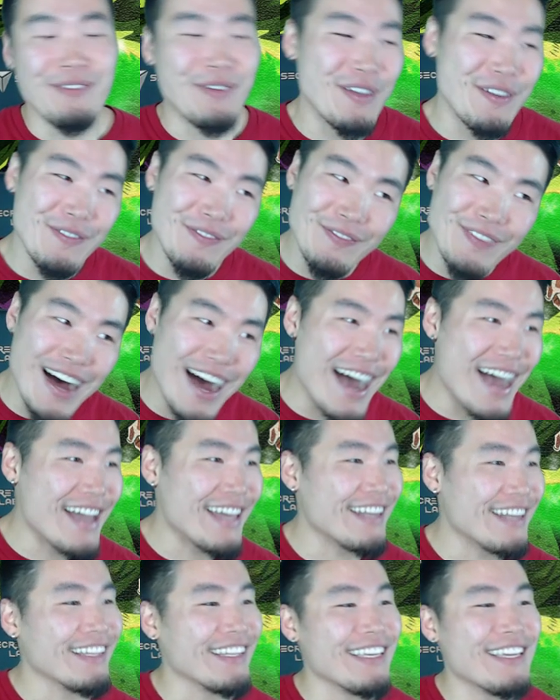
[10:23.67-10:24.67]
We
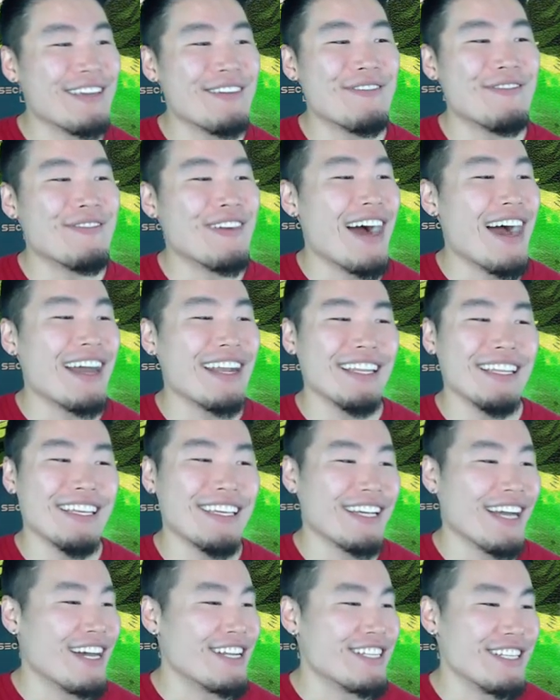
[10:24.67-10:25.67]
finally, finally
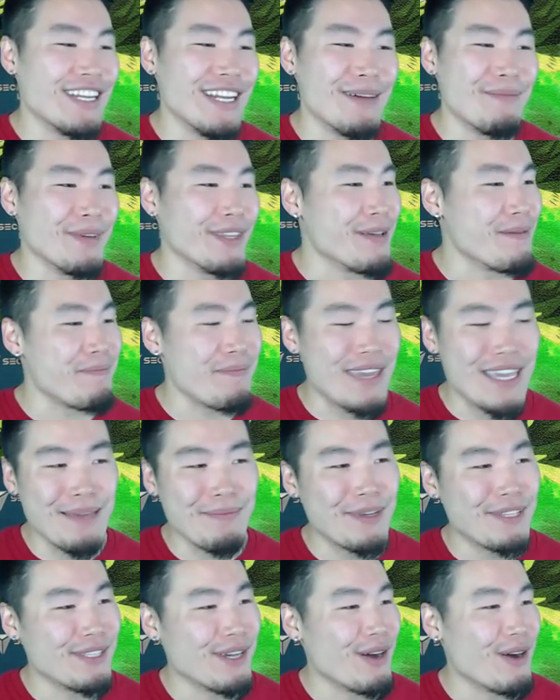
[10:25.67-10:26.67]
got Janemba. The
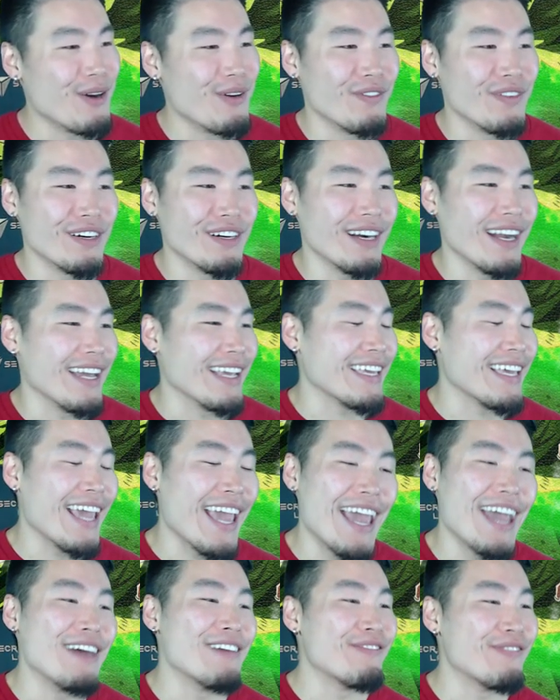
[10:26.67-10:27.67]
meme is over. I
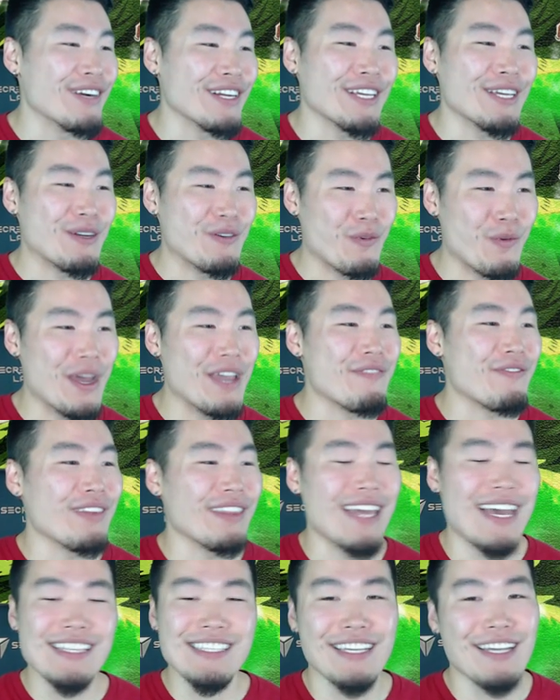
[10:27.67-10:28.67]
can't freaking wait for
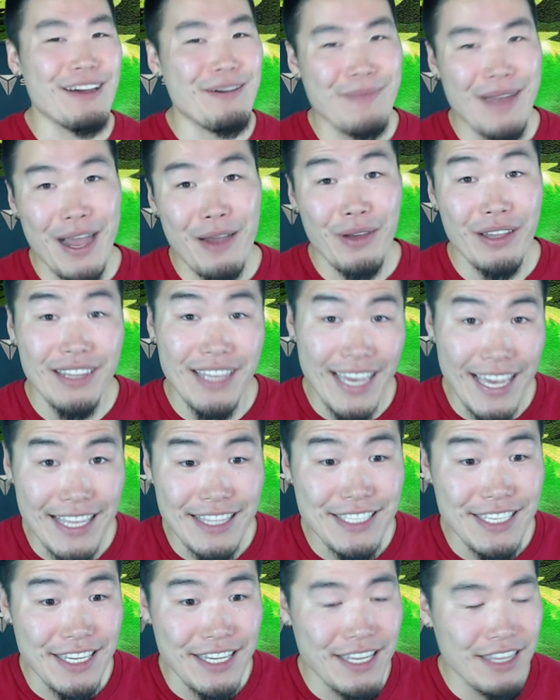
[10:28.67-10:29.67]
that to come out on the
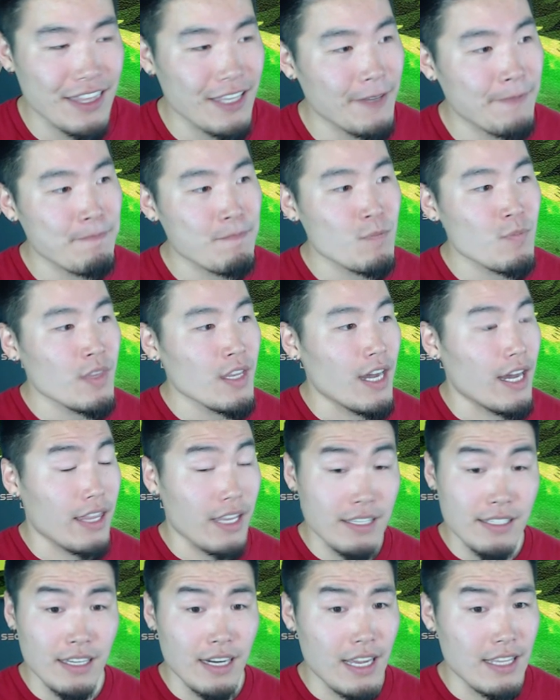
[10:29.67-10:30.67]
18th. I think
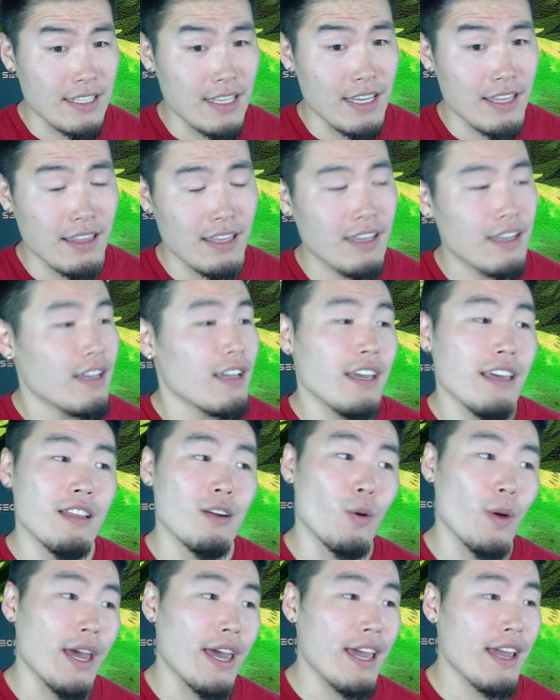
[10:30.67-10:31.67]
I said 18th. Either
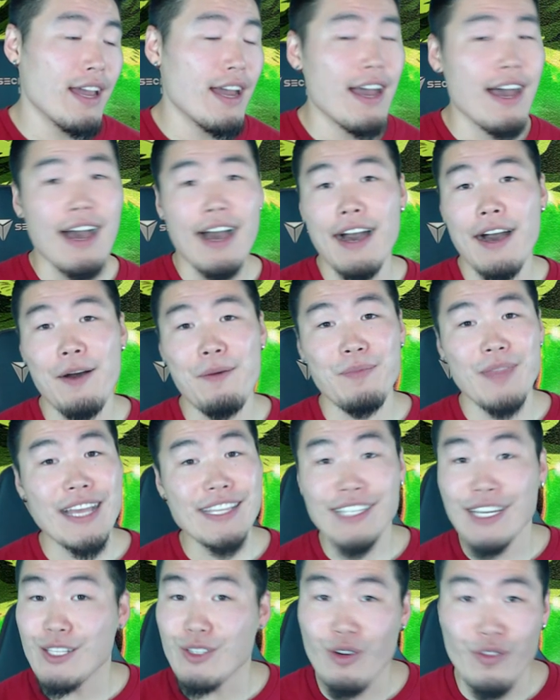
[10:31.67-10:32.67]
way, um,
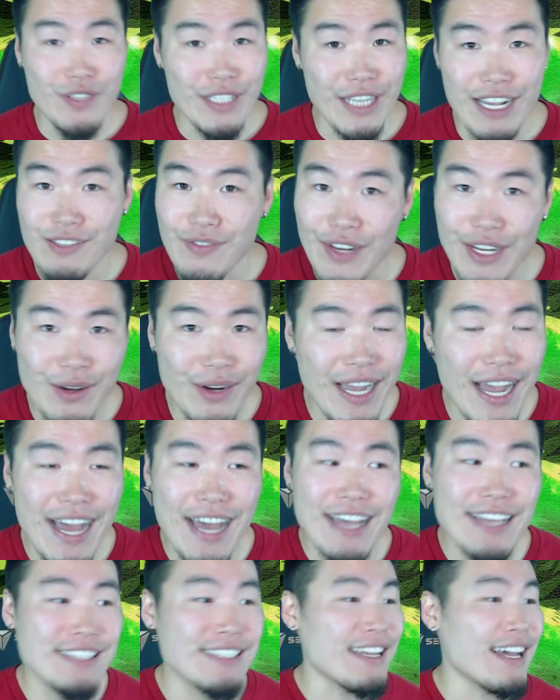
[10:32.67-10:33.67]
that's gonna do it for today's video,
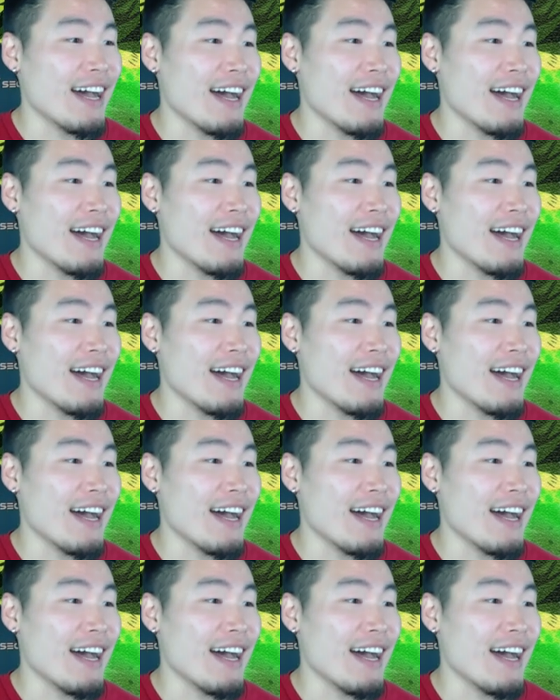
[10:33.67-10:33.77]
guys.